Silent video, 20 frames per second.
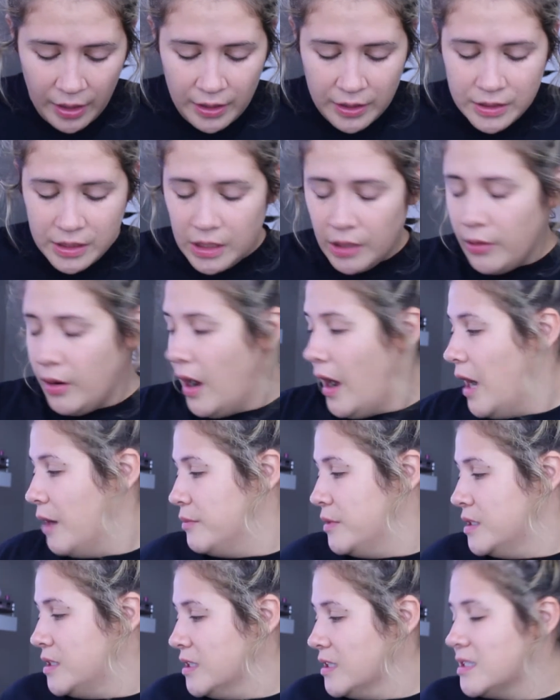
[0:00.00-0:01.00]
So I'm
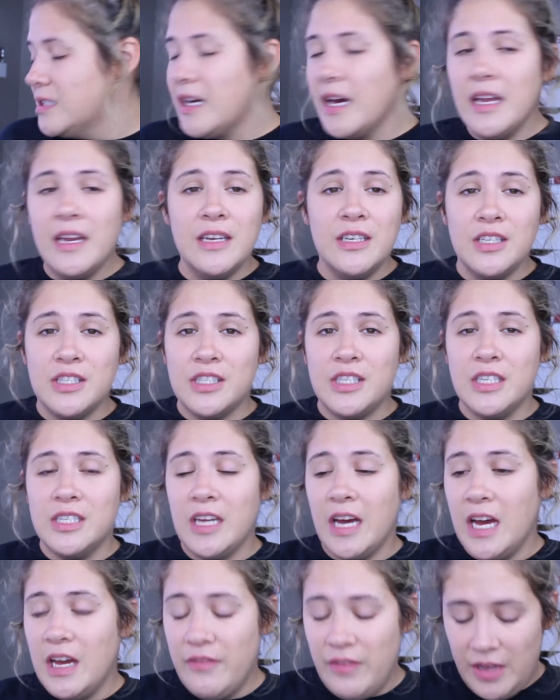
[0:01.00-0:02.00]
just excited just to
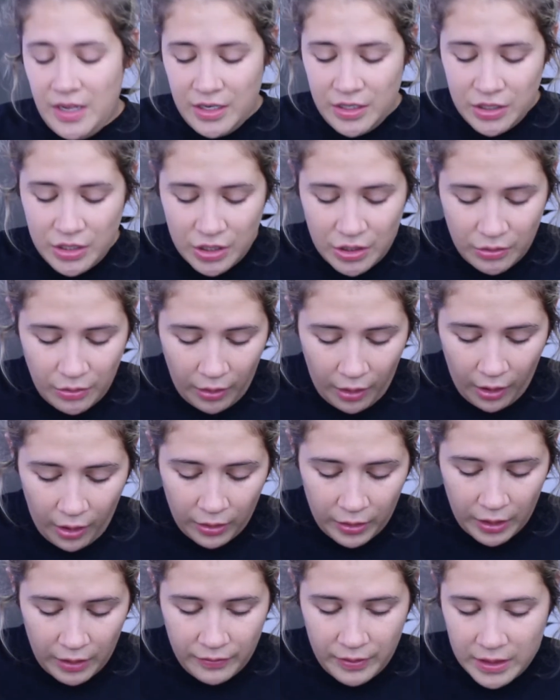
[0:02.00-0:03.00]
dive into
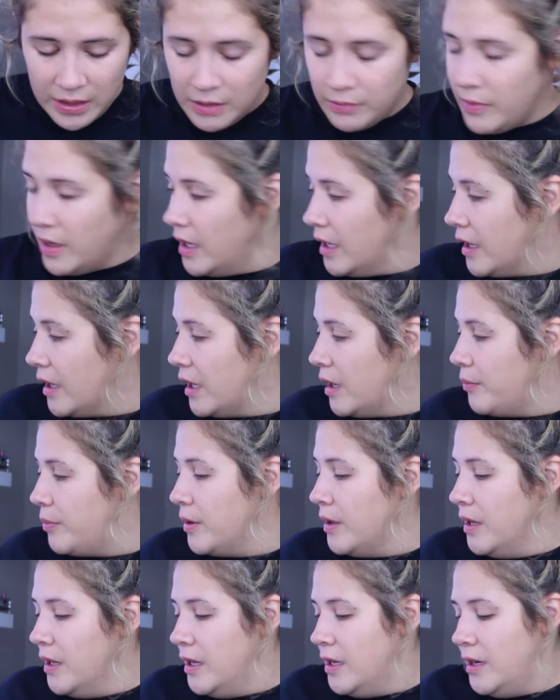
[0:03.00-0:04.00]
all of this makeup.
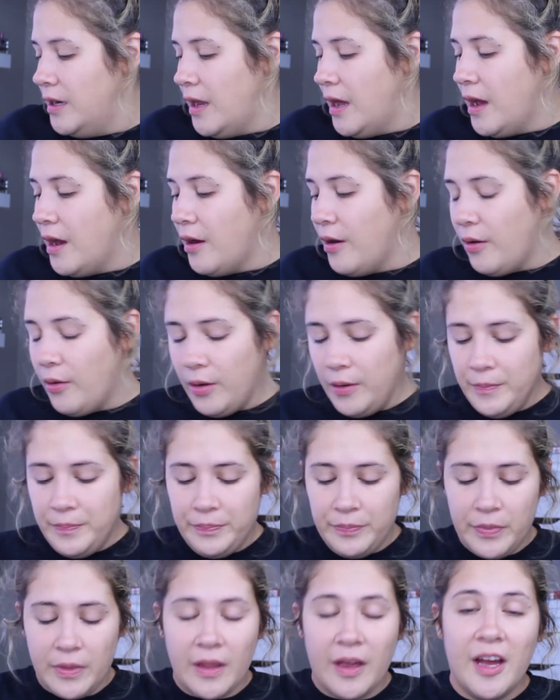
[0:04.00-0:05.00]
Now,
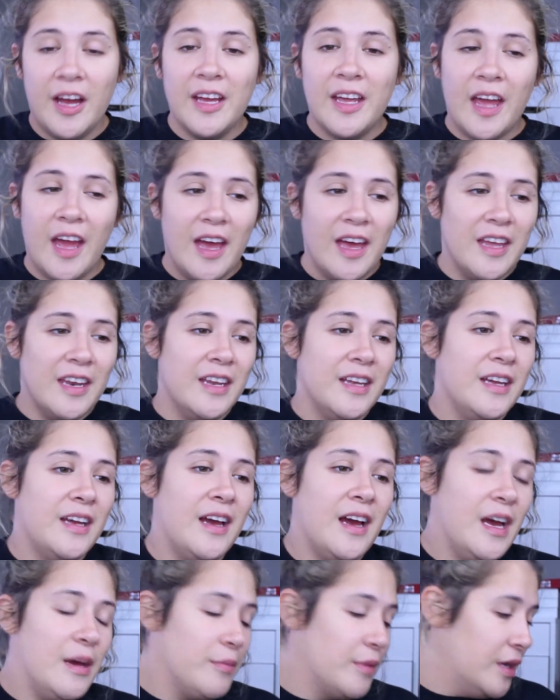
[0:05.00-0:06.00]
again,
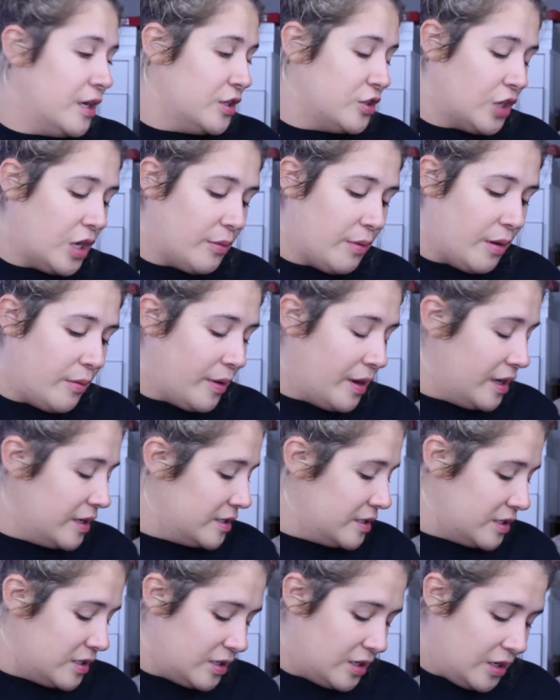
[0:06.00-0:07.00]
I'm going to try my
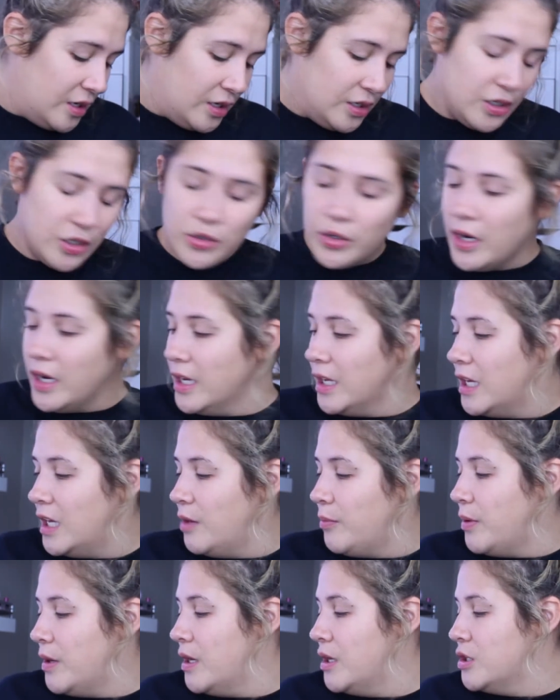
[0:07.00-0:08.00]
best to try and
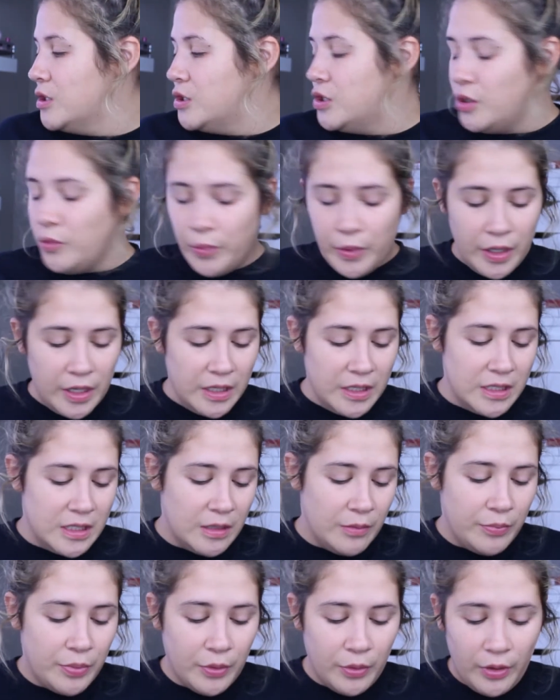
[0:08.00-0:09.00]
keep it super
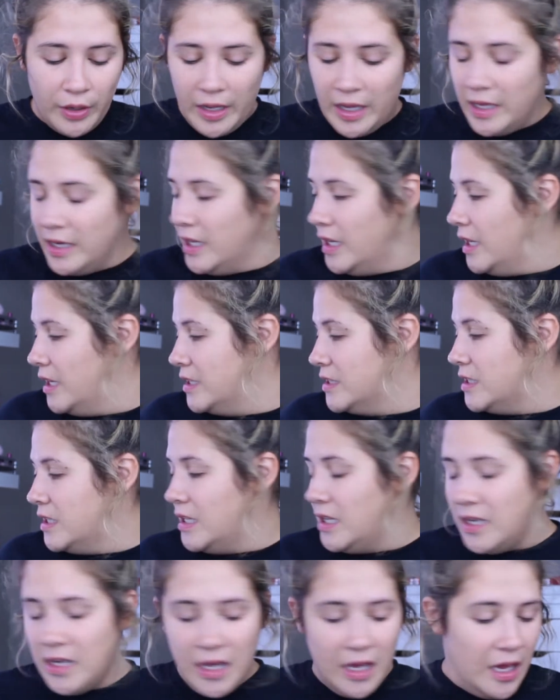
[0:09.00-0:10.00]
simple and
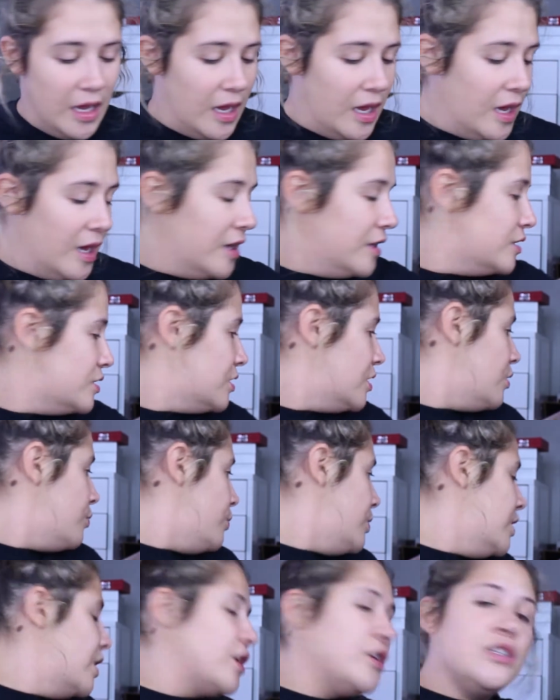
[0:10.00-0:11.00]
easy, and so that
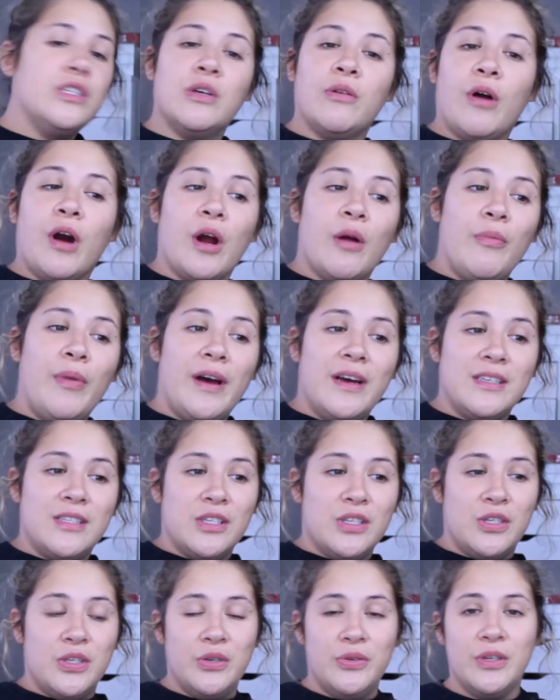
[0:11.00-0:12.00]
we can do our
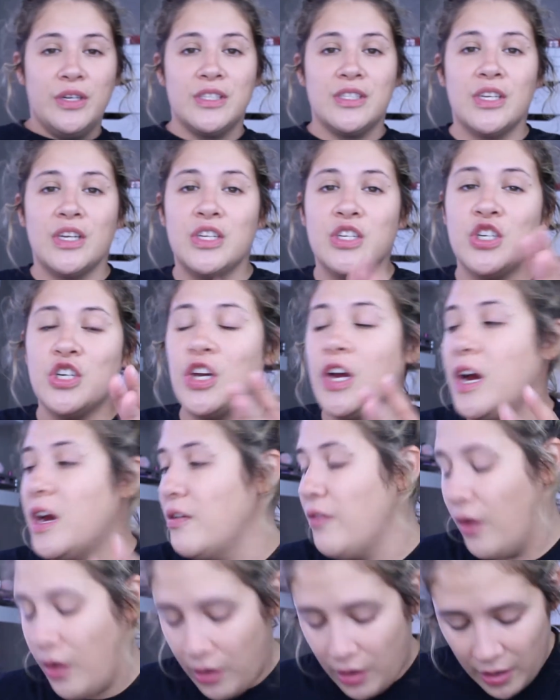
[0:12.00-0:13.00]
best to just
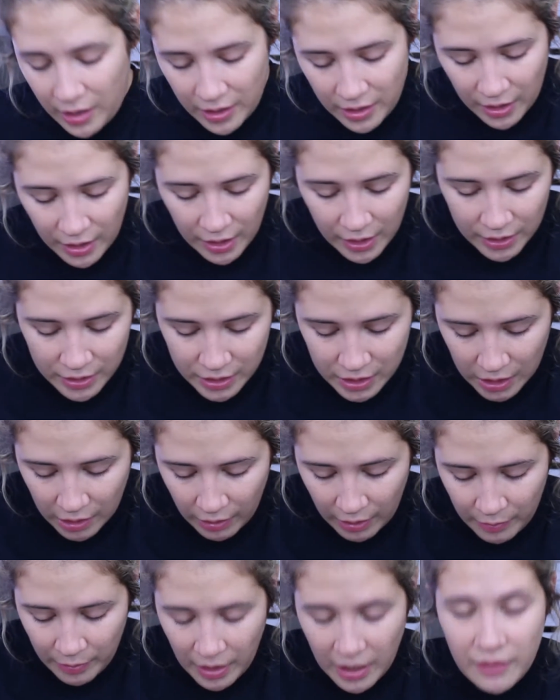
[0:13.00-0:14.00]
chive on. So
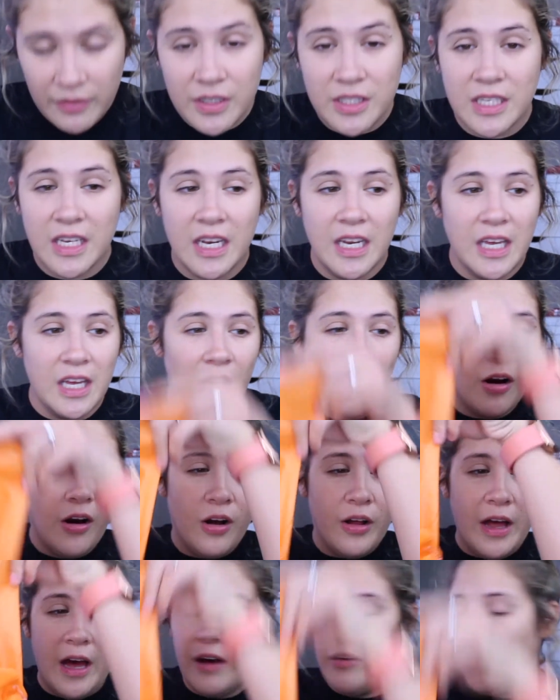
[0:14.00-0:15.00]
I'm kind of just getting it
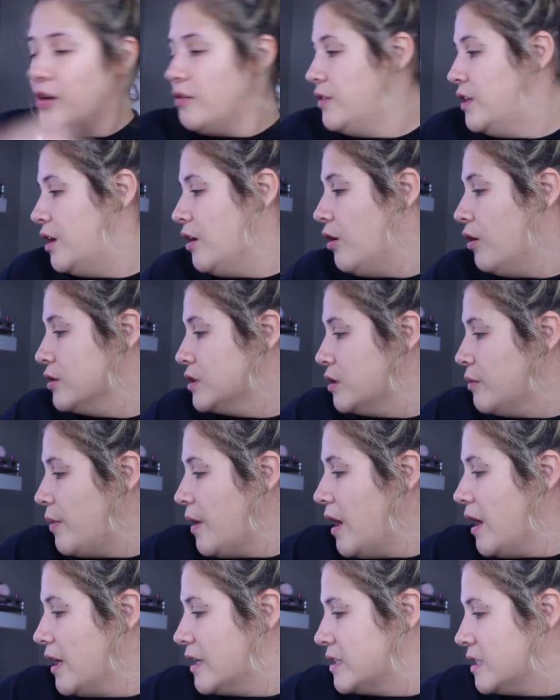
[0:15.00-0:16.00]
all out of the Ulta
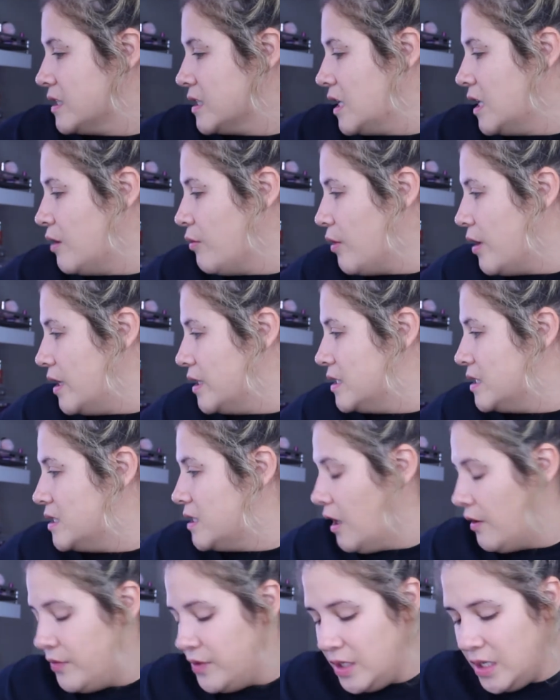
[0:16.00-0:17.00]
bag. That's kind of where I
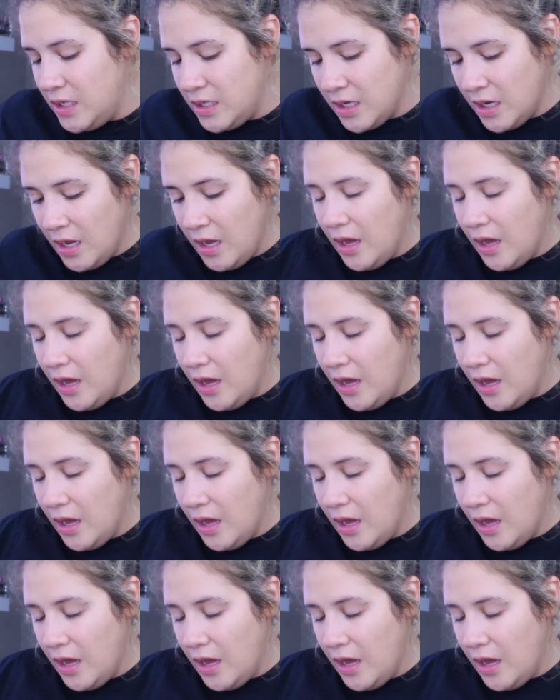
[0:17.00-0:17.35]
stuffed it.